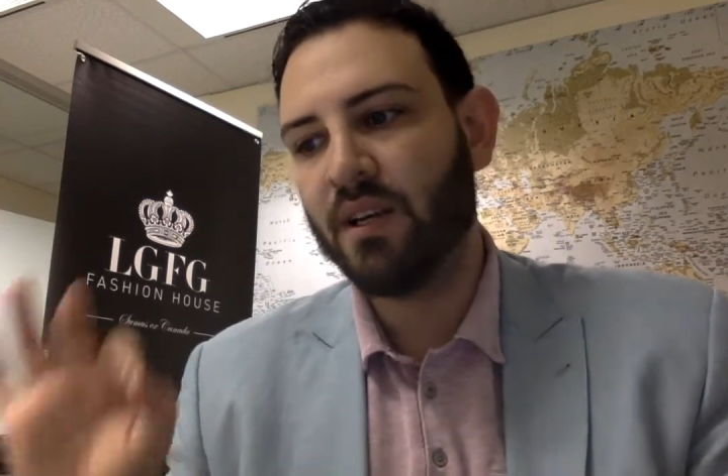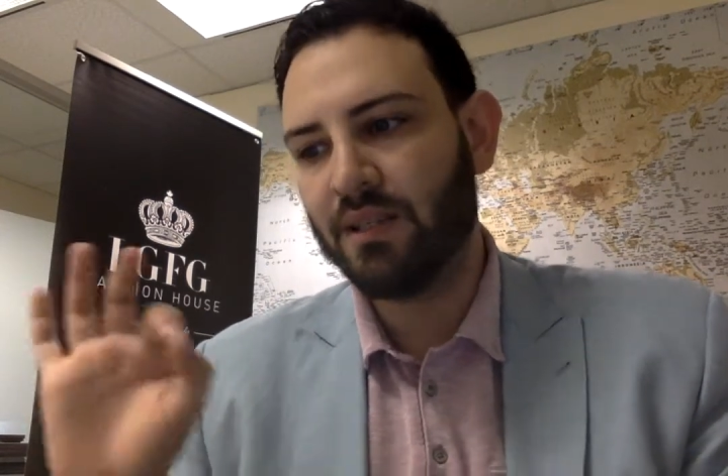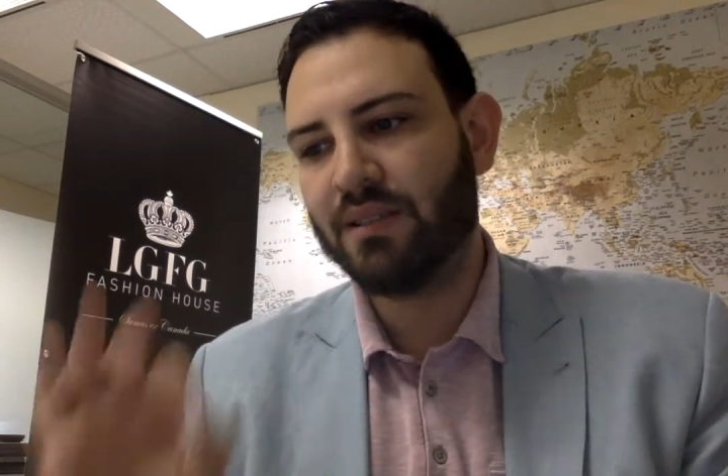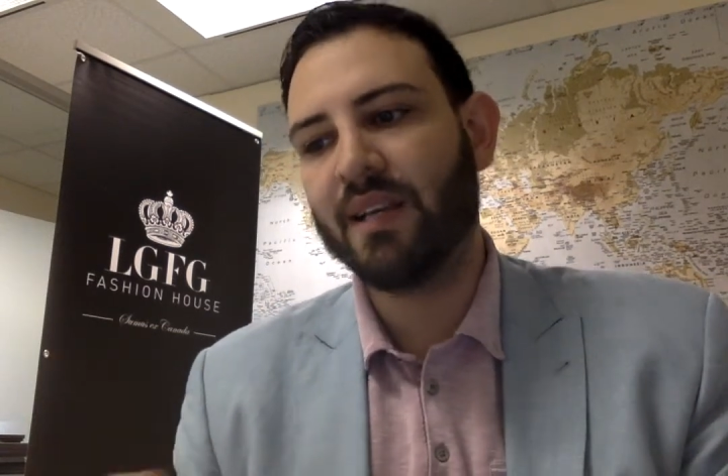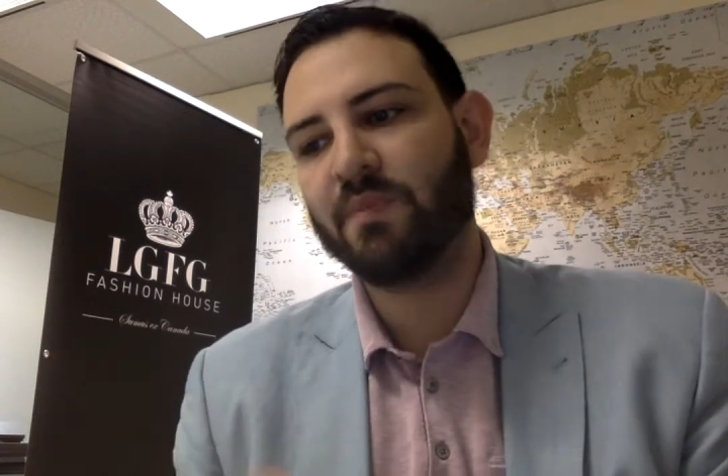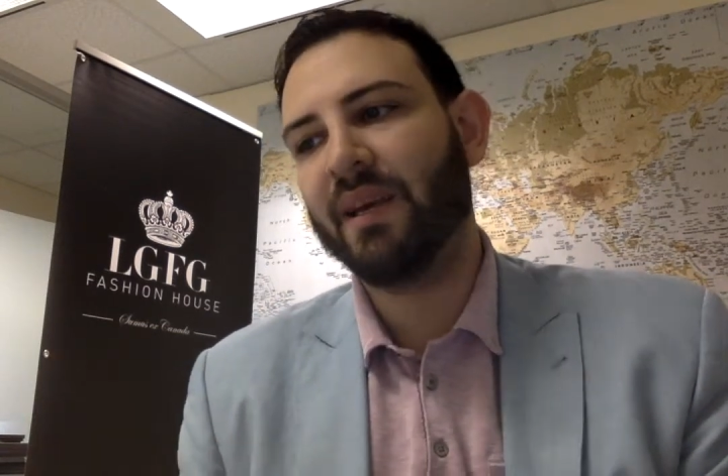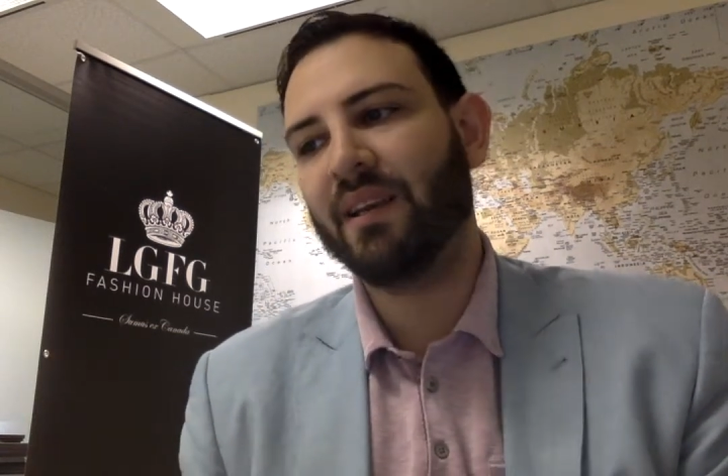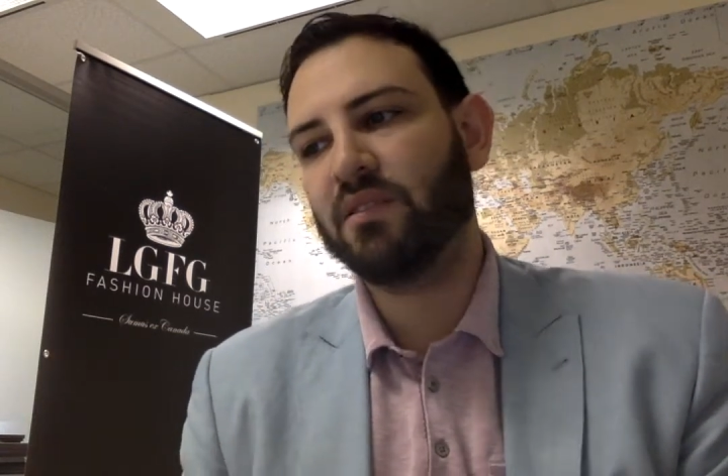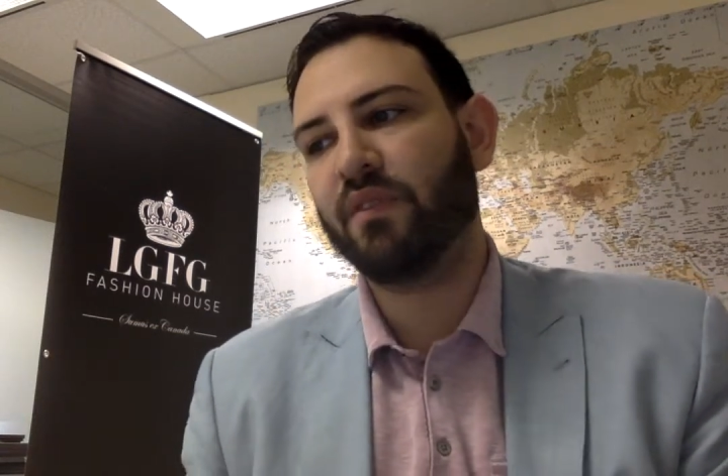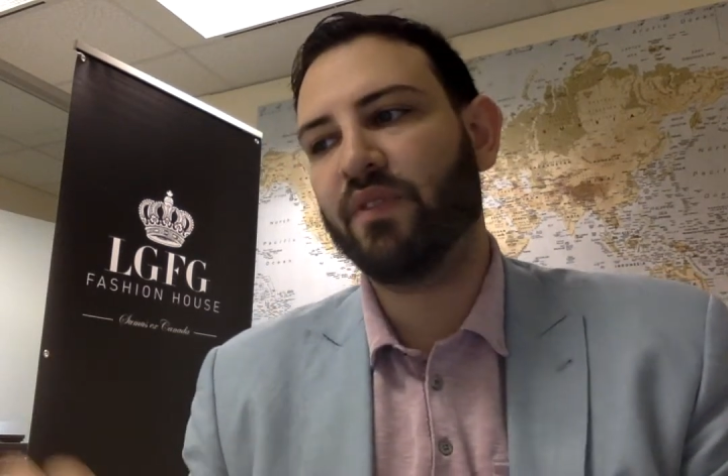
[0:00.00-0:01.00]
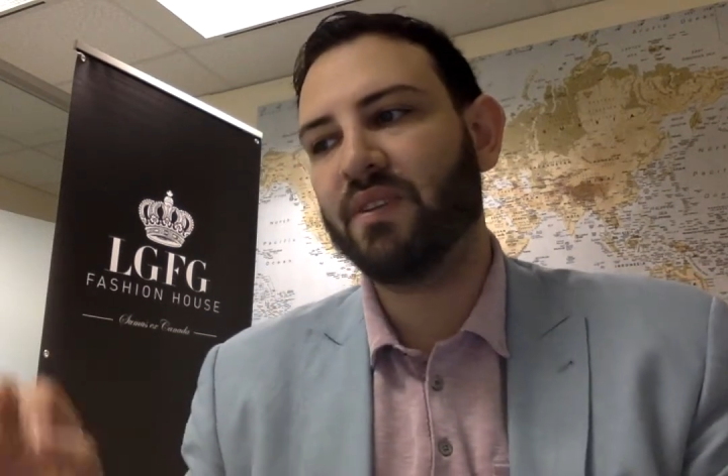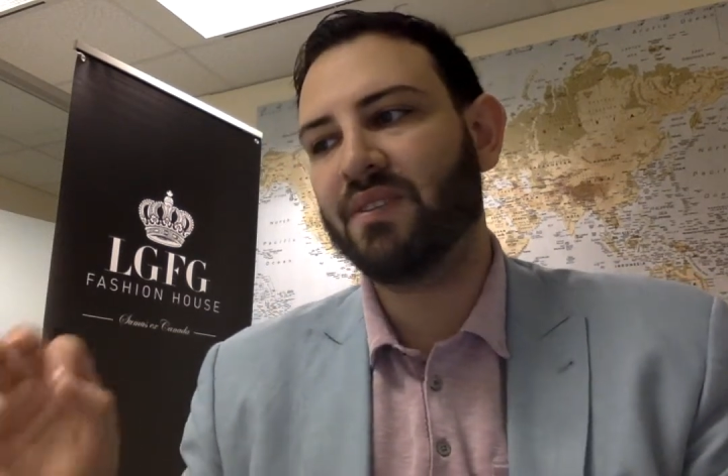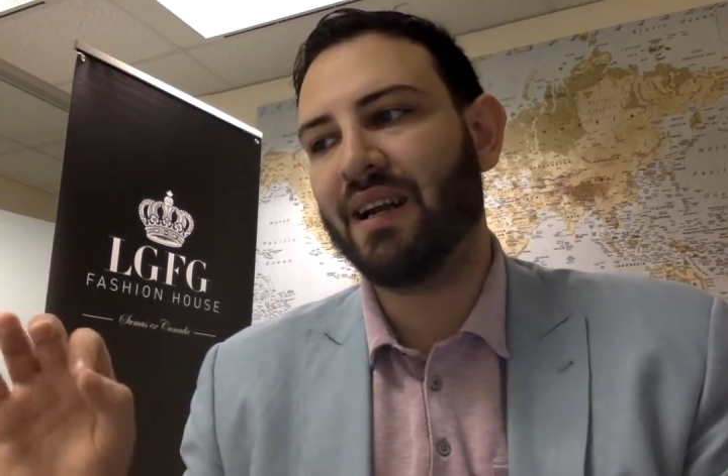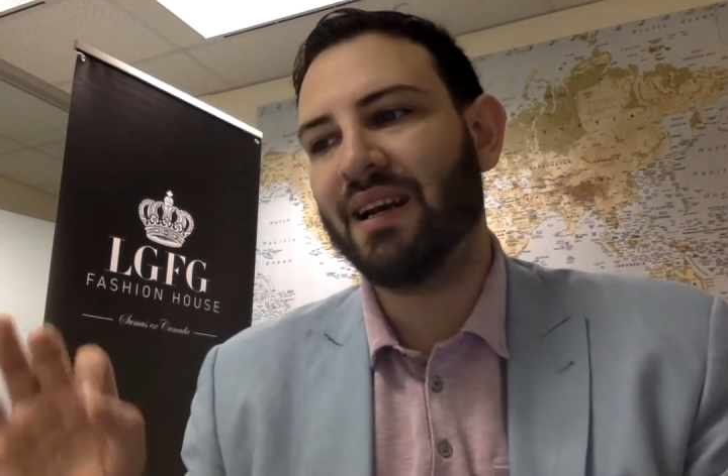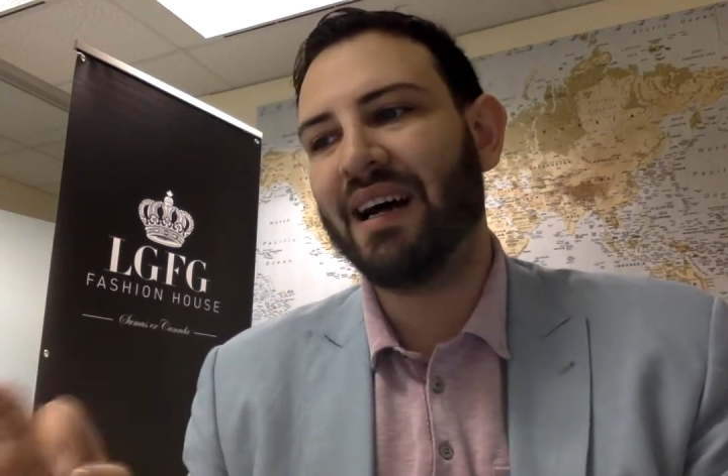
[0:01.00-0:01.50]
It does make a difference that a